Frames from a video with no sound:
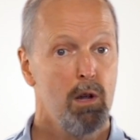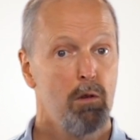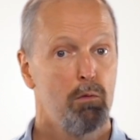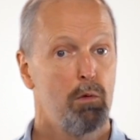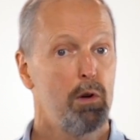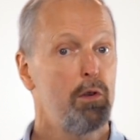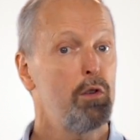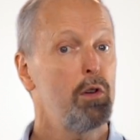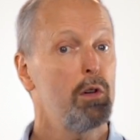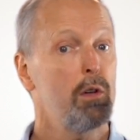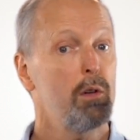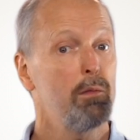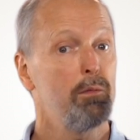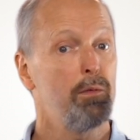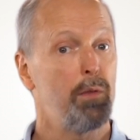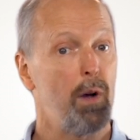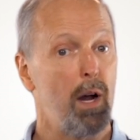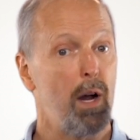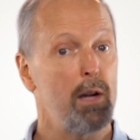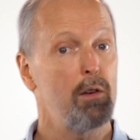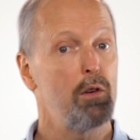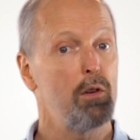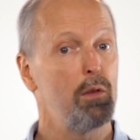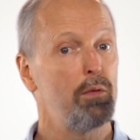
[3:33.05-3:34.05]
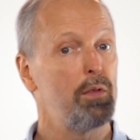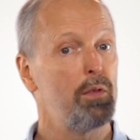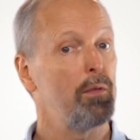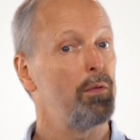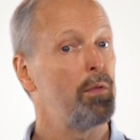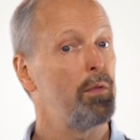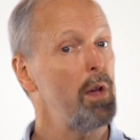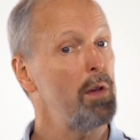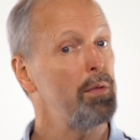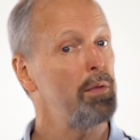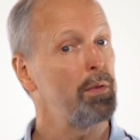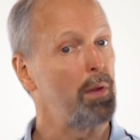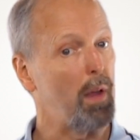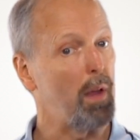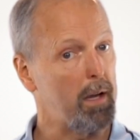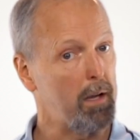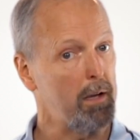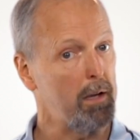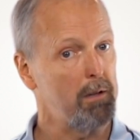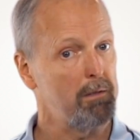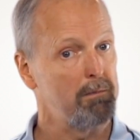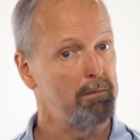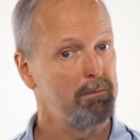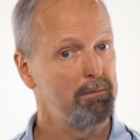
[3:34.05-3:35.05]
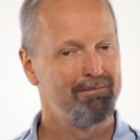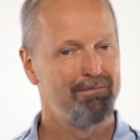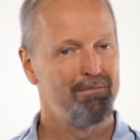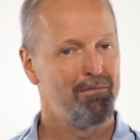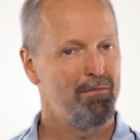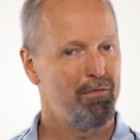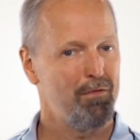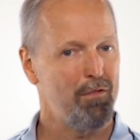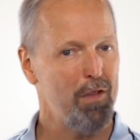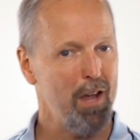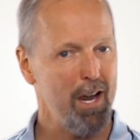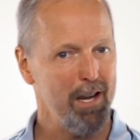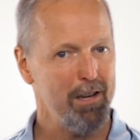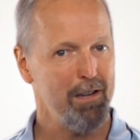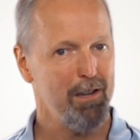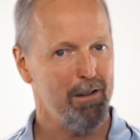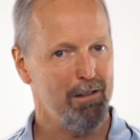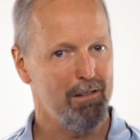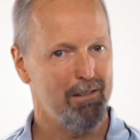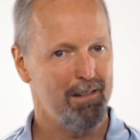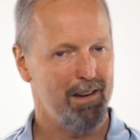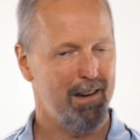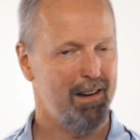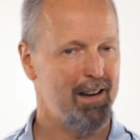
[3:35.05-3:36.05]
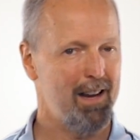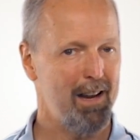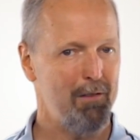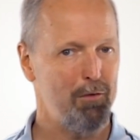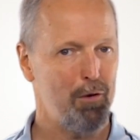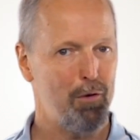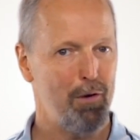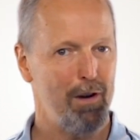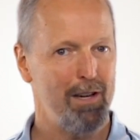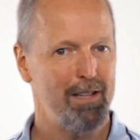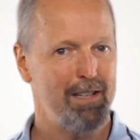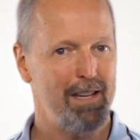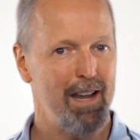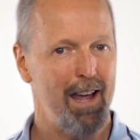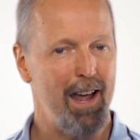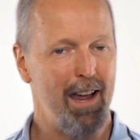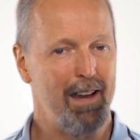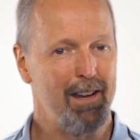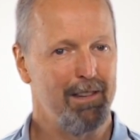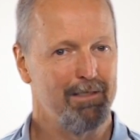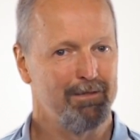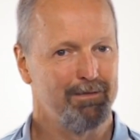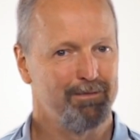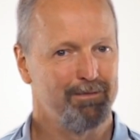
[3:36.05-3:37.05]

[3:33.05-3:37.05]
which you can find using this link. Thank you, and have a great day.